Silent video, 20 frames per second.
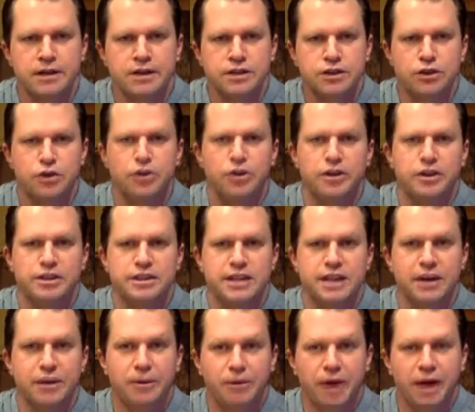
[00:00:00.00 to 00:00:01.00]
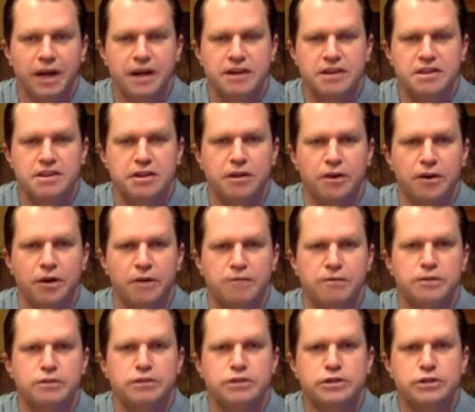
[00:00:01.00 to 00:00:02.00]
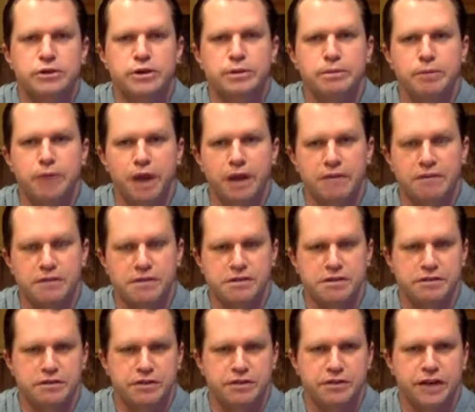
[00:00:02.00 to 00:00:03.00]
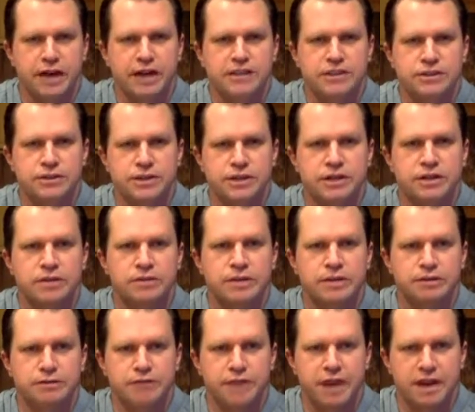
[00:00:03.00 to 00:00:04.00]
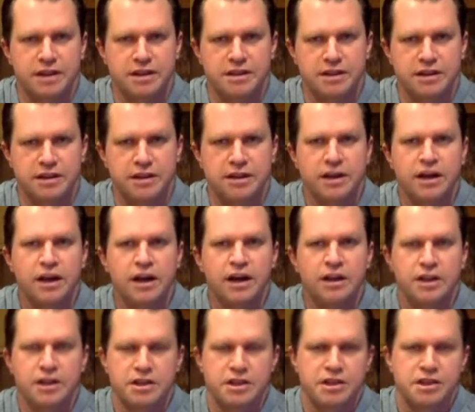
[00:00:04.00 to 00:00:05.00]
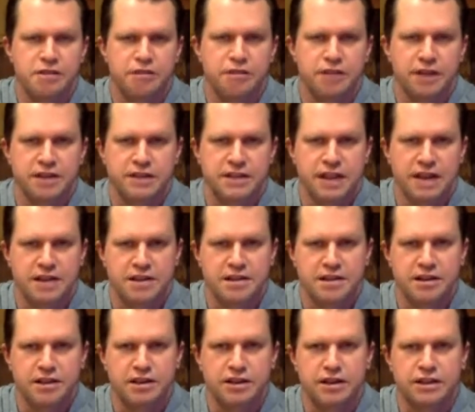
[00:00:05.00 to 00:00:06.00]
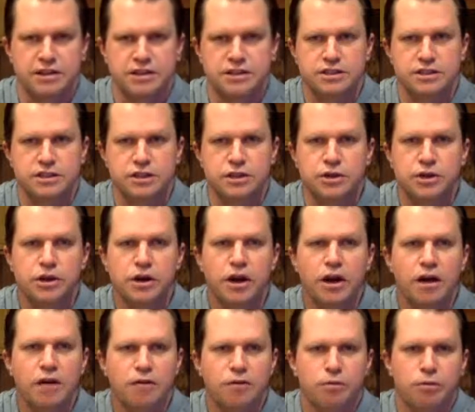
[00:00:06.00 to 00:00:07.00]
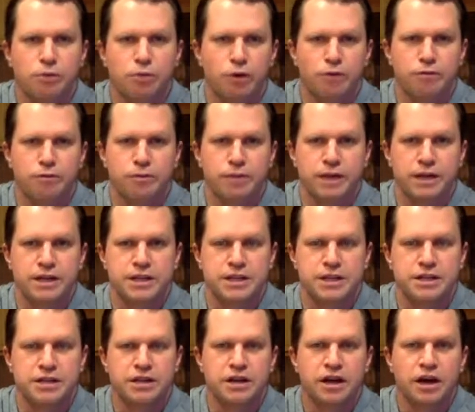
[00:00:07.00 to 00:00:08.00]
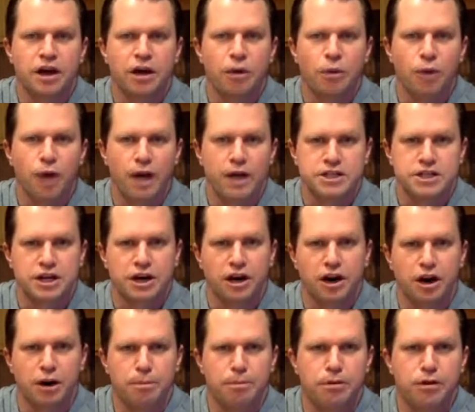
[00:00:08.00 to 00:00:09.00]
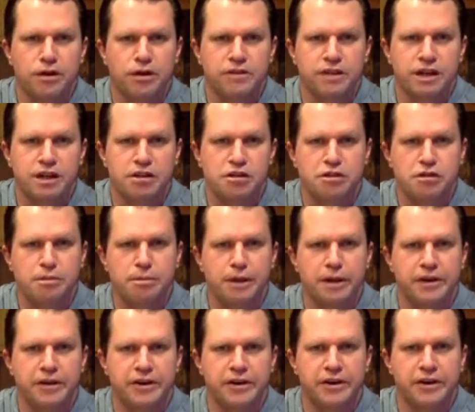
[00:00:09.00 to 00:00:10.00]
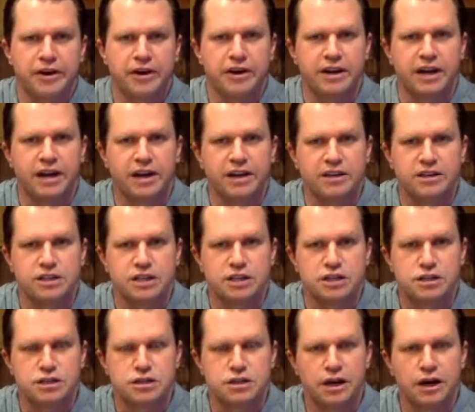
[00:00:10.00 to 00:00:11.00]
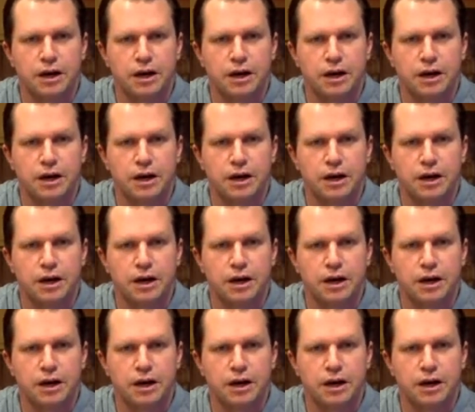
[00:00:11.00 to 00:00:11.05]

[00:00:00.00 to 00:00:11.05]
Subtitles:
really get right. So if you do eat breakfast, if you're not doing intermittent fasting, this is a fantastic thing to do. For more information, watch our previous paleocardiologist